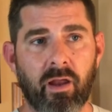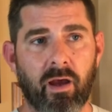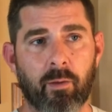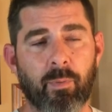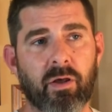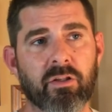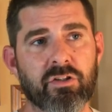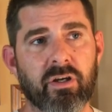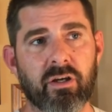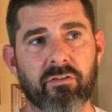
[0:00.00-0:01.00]
I
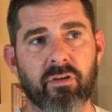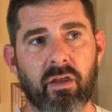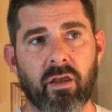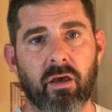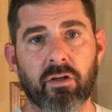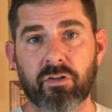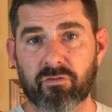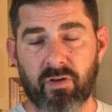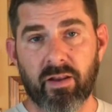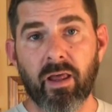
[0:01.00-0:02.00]
apologize. I
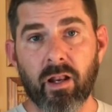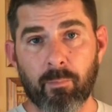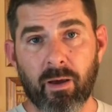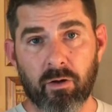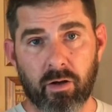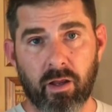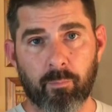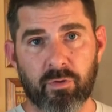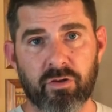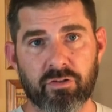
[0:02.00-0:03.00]
just found out about her
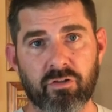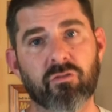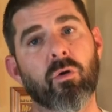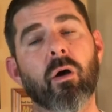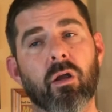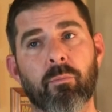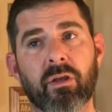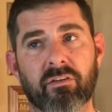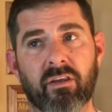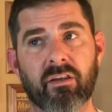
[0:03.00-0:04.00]
competition, so I'm going to be
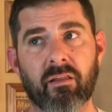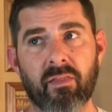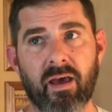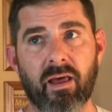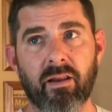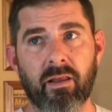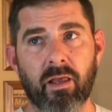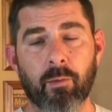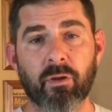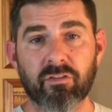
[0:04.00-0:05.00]
attending that.
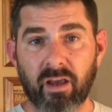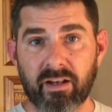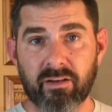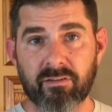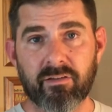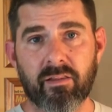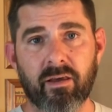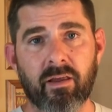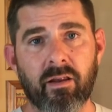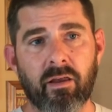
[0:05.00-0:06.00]
I'm excited to see
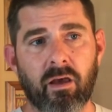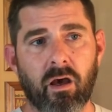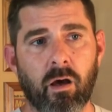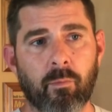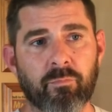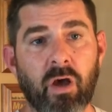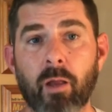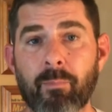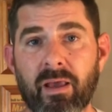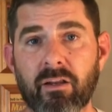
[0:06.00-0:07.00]
that. Um,
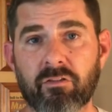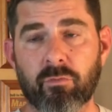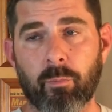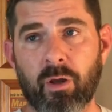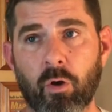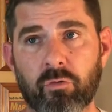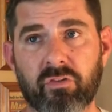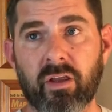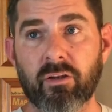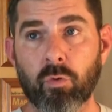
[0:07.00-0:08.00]
Todd Bannis will be
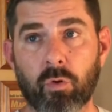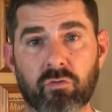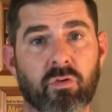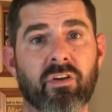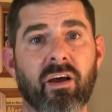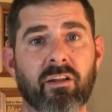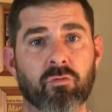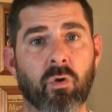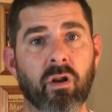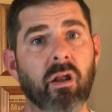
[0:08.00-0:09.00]
hosting a Toys for Tots
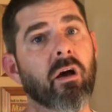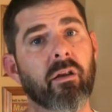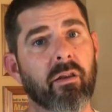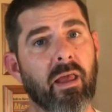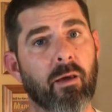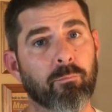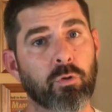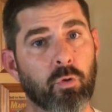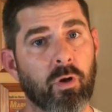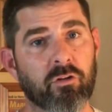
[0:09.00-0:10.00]
run and gun at
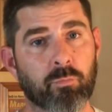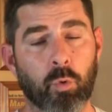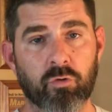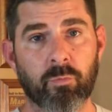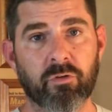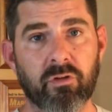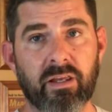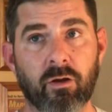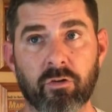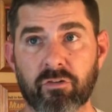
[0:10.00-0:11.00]
Bluegrass Sportsman's
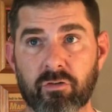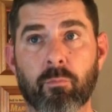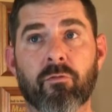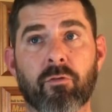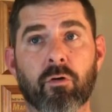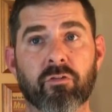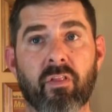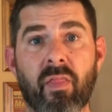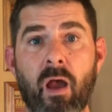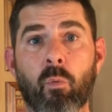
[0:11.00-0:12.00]
League on December 1st
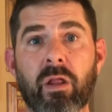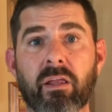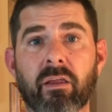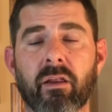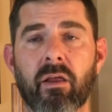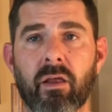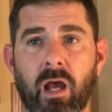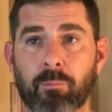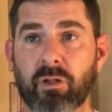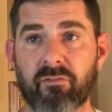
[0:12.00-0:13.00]
and that weekend.
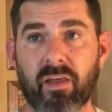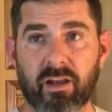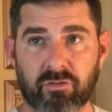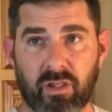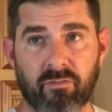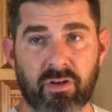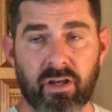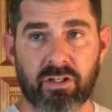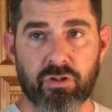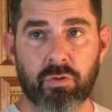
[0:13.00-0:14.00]
I believe they actually have a
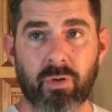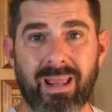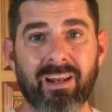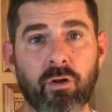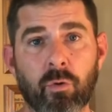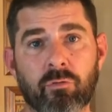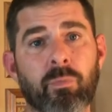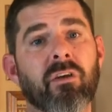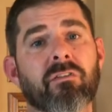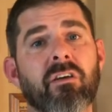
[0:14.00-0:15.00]
night shoot and a
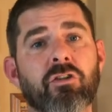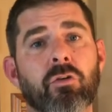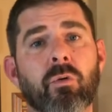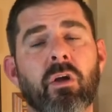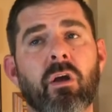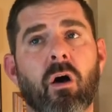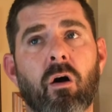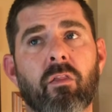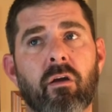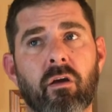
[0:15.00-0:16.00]
USPSA shoot
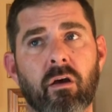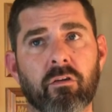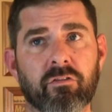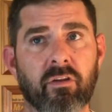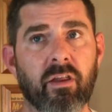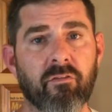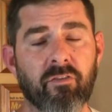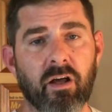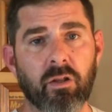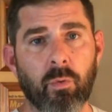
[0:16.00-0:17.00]
on the uh, Sunday
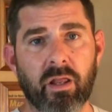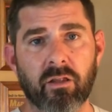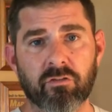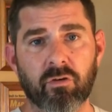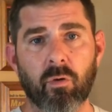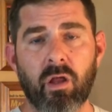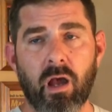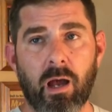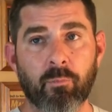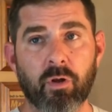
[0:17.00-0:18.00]
following it. So
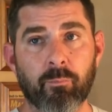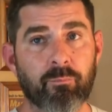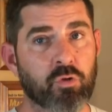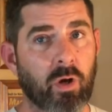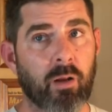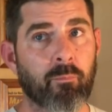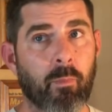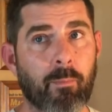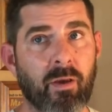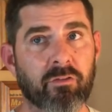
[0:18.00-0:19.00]
I'm going to try
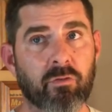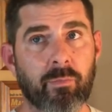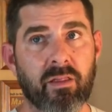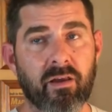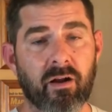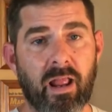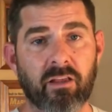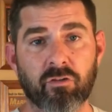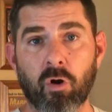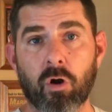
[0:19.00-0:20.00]
my best to be there
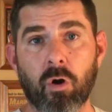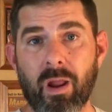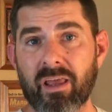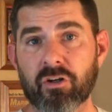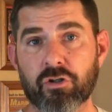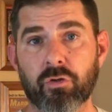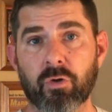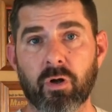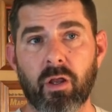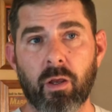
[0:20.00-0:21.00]
as an RO and a
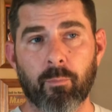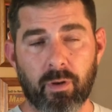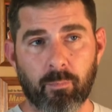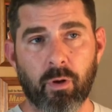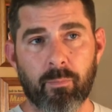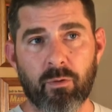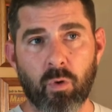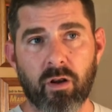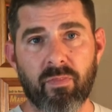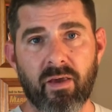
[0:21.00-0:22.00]
shooter, but I'm going to be
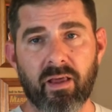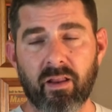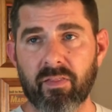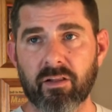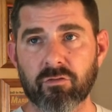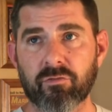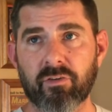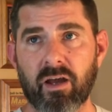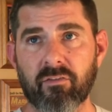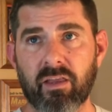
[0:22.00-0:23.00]
running that. I think it's a
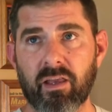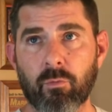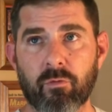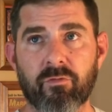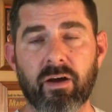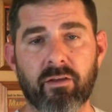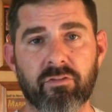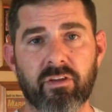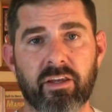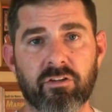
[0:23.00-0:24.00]
5K with five
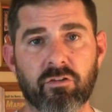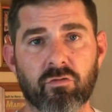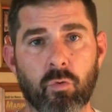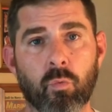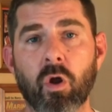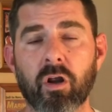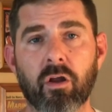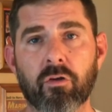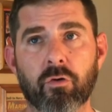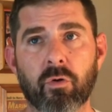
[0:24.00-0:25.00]
stages, so the running
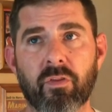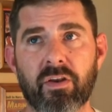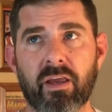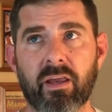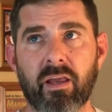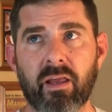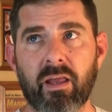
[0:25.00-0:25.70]
gun during the day.